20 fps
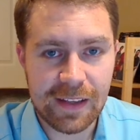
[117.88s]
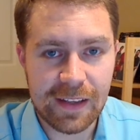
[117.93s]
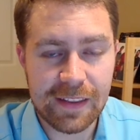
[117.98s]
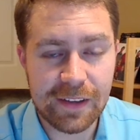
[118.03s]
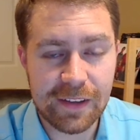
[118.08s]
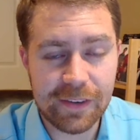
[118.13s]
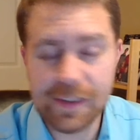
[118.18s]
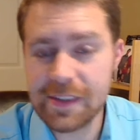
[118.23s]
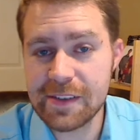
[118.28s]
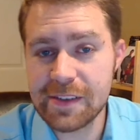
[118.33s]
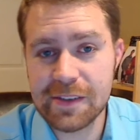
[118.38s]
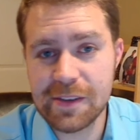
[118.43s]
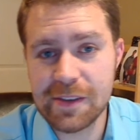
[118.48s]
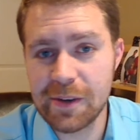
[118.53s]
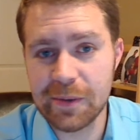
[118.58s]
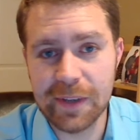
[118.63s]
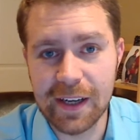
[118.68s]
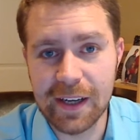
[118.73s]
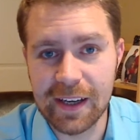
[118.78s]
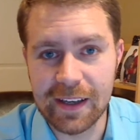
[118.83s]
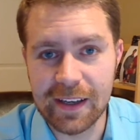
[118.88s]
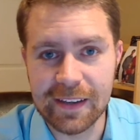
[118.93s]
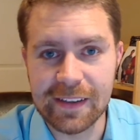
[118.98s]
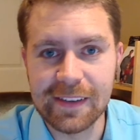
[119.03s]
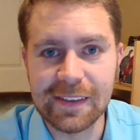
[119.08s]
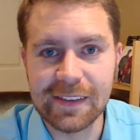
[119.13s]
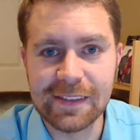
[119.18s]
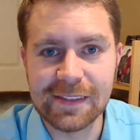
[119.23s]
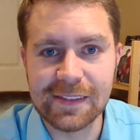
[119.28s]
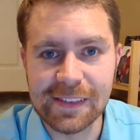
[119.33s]
There is no God
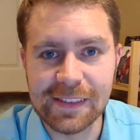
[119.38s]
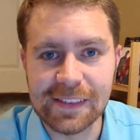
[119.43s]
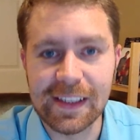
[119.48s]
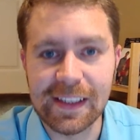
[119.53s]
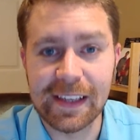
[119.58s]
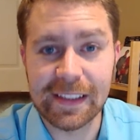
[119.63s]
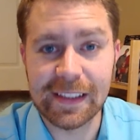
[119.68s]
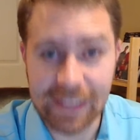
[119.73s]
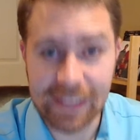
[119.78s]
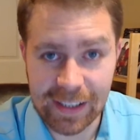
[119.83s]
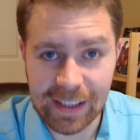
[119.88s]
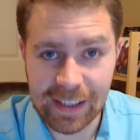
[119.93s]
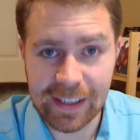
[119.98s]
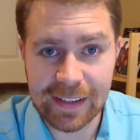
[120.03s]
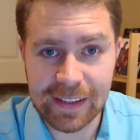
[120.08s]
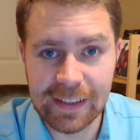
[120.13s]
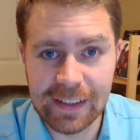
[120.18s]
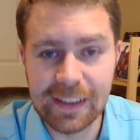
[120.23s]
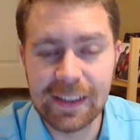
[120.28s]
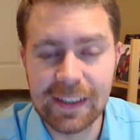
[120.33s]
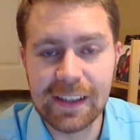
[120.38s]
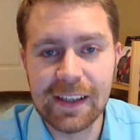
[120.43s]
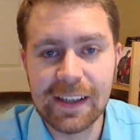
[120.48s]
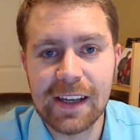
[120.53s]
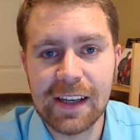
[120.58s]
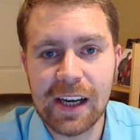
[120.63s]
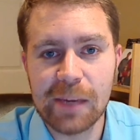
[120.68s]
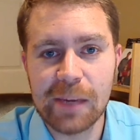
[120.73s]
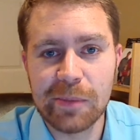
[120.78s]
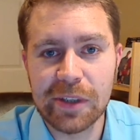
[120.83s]
like God
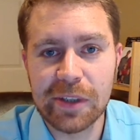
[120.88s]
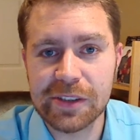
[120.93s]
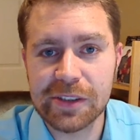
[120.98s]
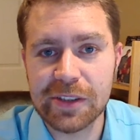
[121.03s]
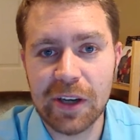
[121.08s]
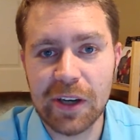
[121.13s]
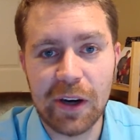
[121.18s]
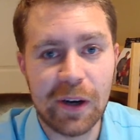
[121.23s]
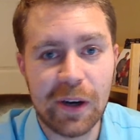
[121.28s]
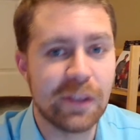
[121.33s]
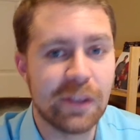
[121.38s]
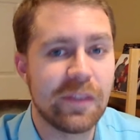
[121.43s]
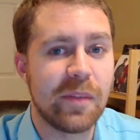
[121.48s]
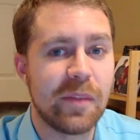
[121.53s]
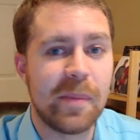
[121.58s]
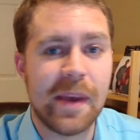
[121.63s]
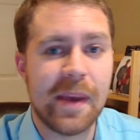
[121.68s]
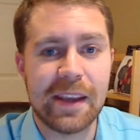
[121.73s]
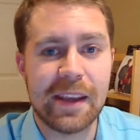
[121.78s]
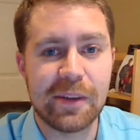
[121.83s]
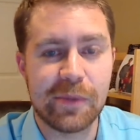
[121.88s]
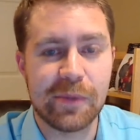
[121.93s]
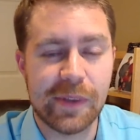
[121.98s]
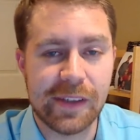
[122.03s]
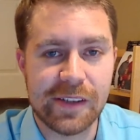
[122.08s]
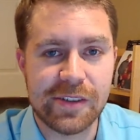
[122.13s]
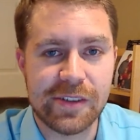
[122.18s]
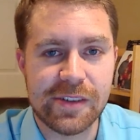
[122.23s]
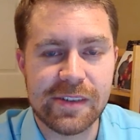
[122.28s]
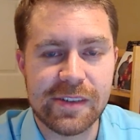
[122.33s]
amongst all of the pagan
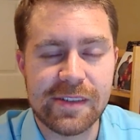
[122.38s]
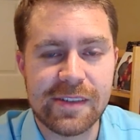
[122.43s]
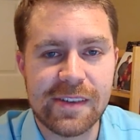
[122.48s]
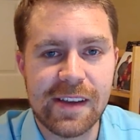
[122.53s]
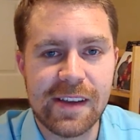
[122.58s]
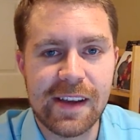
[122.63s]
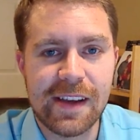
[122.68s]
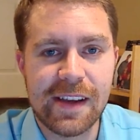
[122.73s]
religions.